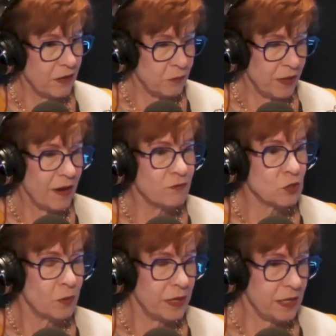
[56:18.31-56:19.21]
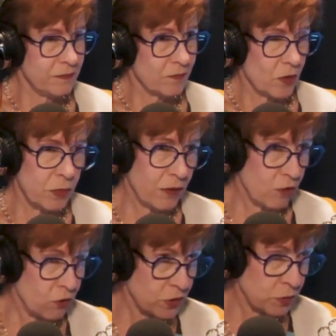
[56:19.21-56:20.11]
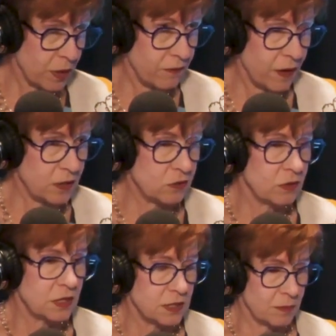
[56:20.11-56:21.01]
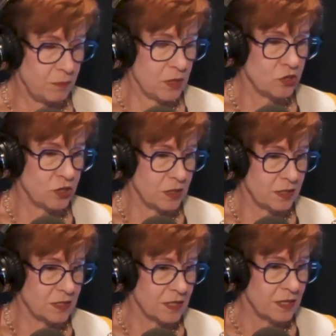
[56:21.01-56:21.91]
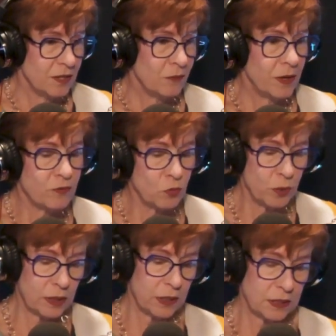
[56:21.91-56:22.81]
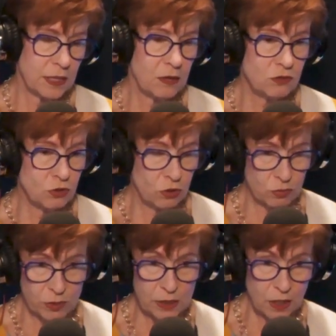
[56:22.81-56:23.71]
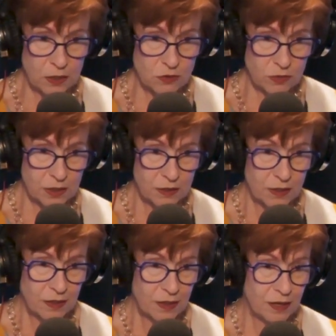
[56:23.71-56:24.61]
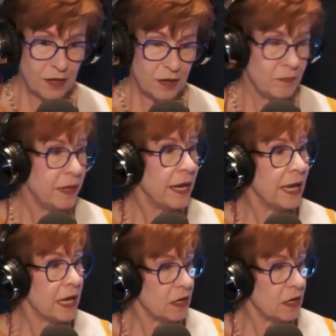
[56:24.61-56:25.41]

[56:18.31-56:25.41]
we have twenty. We have over twelve hundred submissions. We have to whittle it down to three hundred. Wow. Uh, Is there a